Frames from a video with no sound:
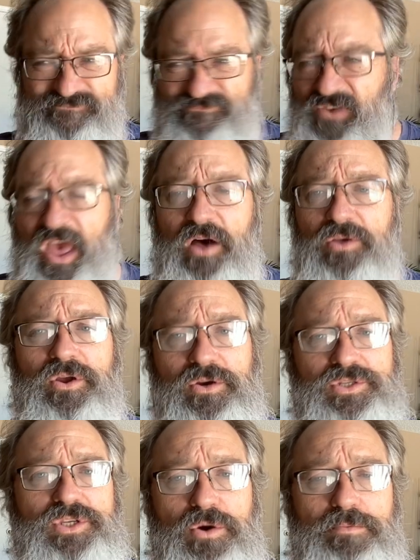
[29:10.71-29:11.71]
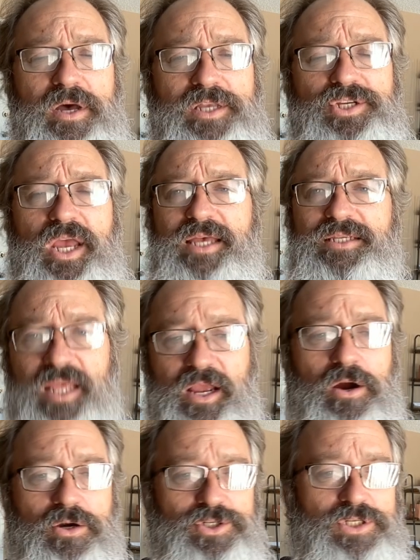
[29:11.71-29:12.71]
failures so much as they
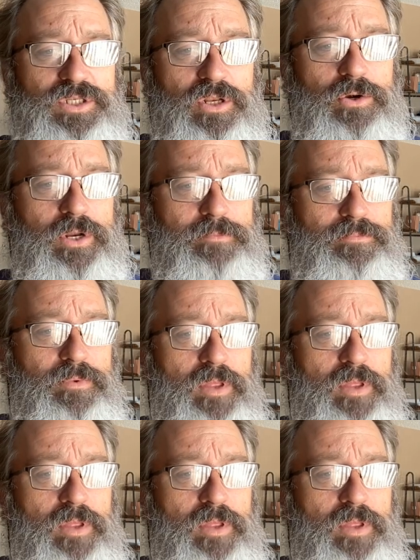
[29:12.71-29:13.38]
are just learning,